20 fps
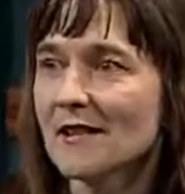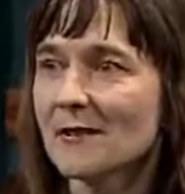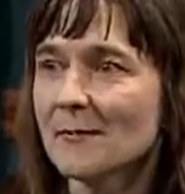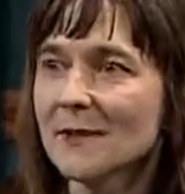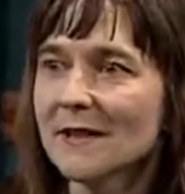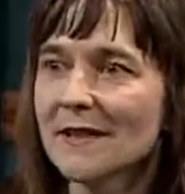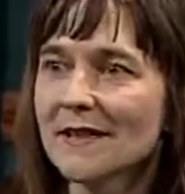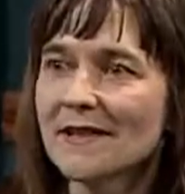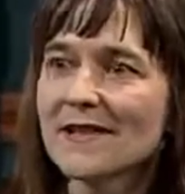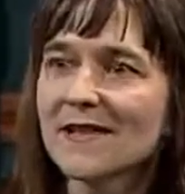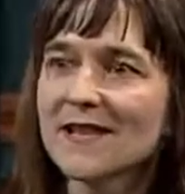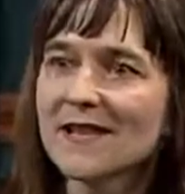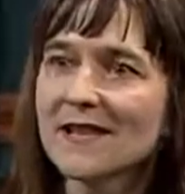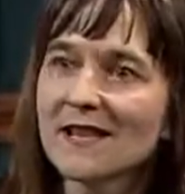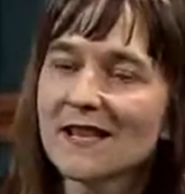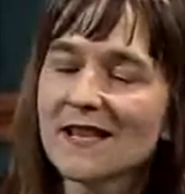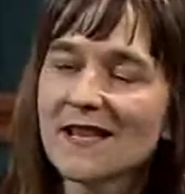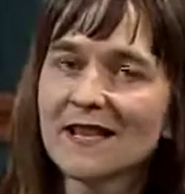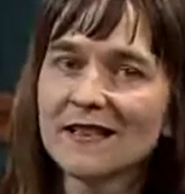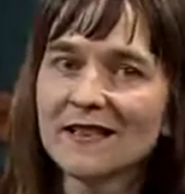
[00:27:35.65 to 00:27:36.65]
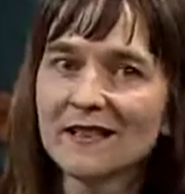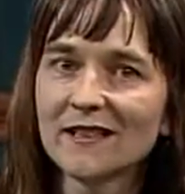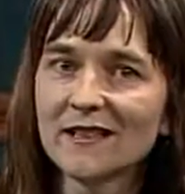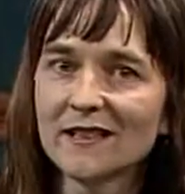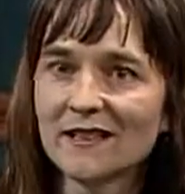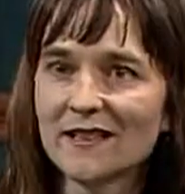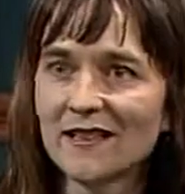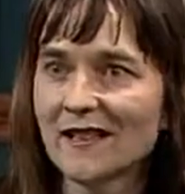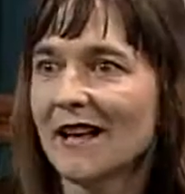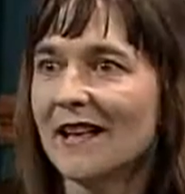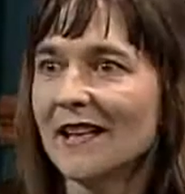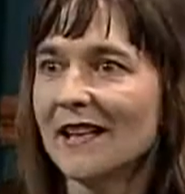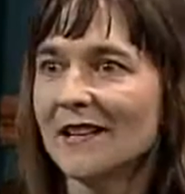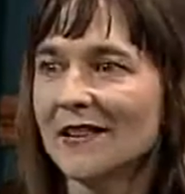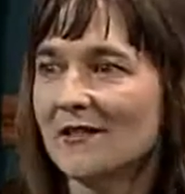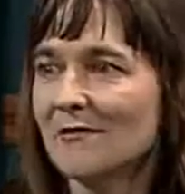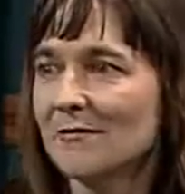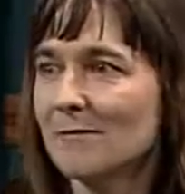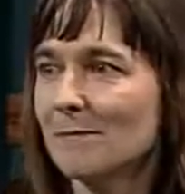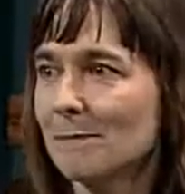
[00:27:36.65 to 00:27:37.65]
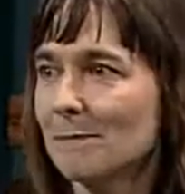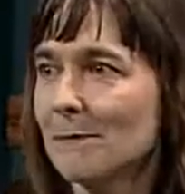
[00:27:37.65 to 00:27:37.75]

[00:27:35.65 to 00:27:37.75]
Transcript: but the sense that a kind of